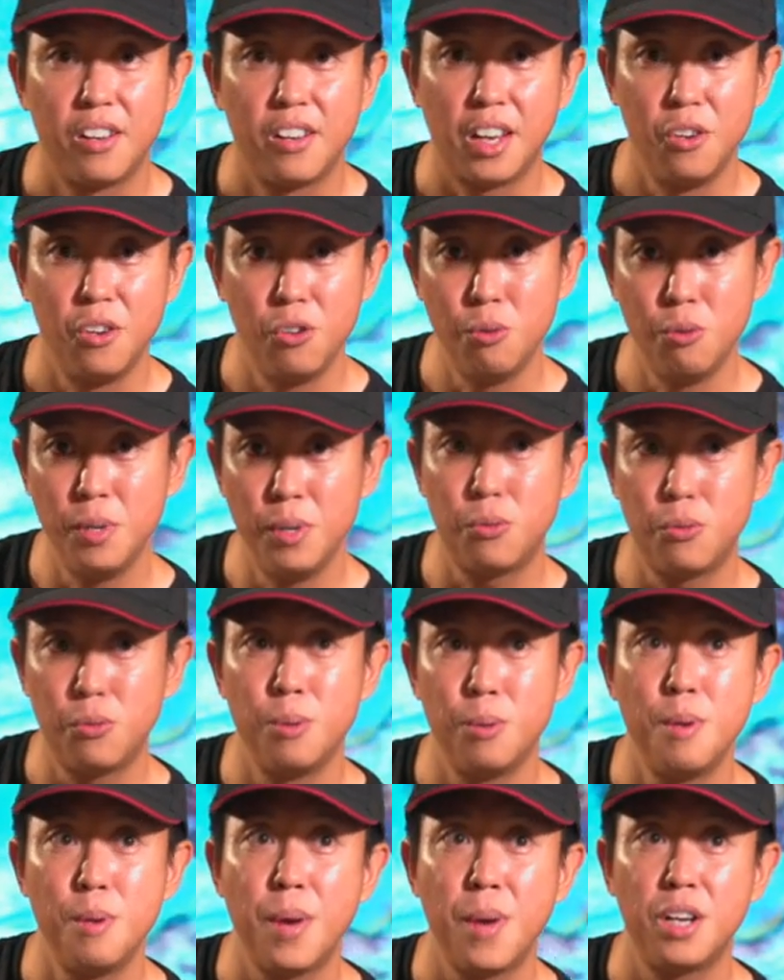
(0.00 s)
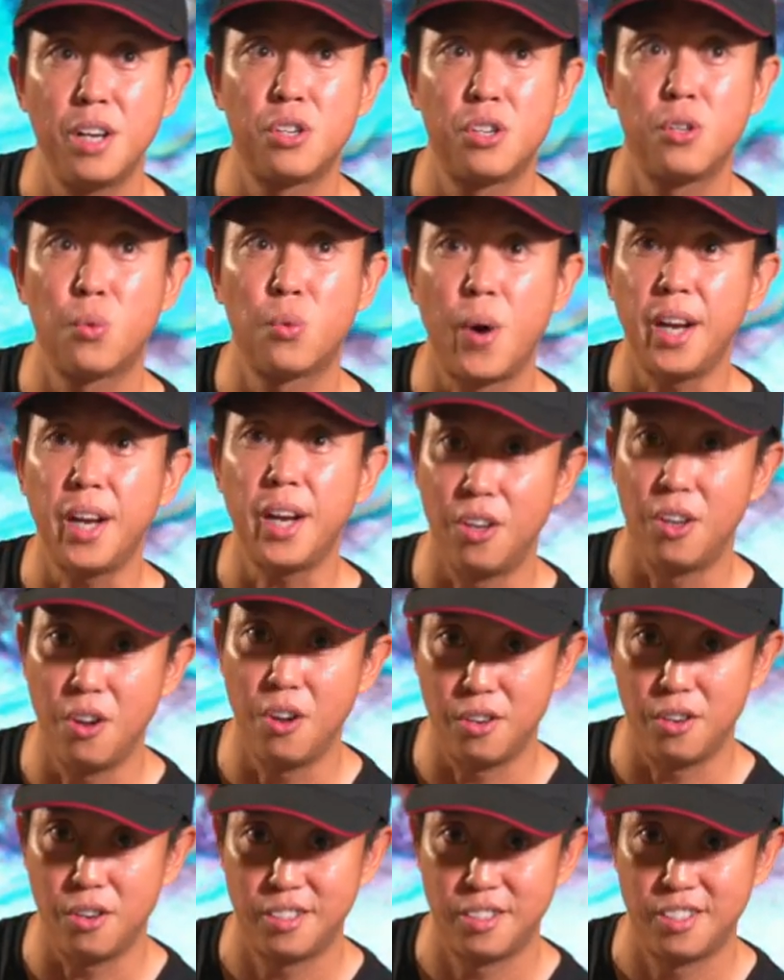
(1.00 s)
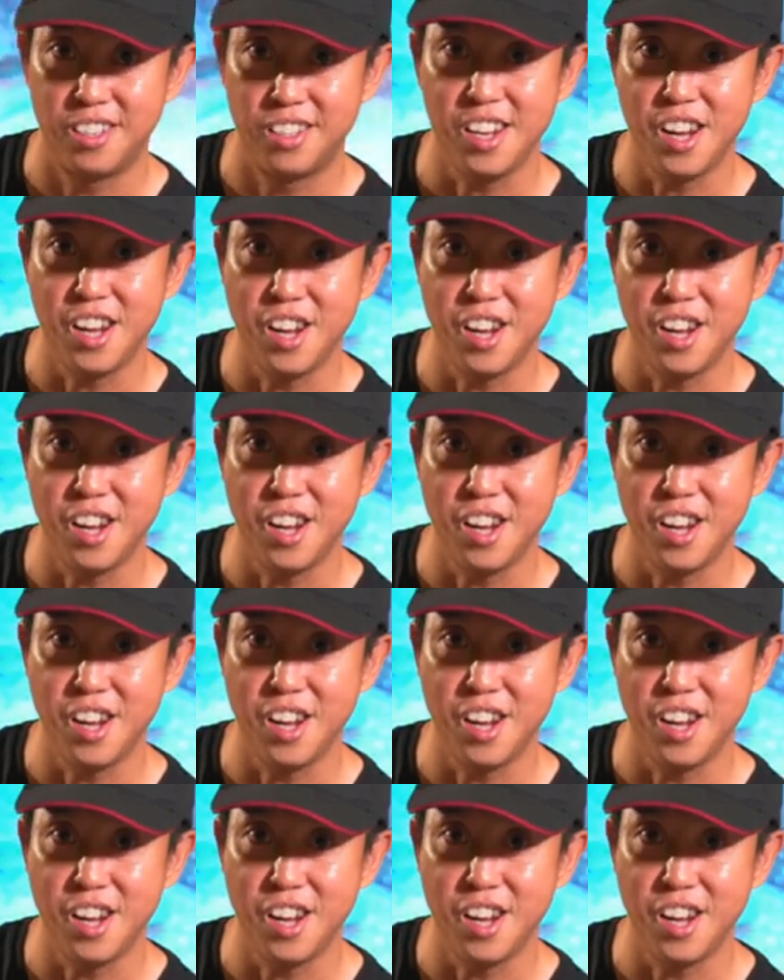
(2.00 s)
Okay, lumens will be mentioned quite a lot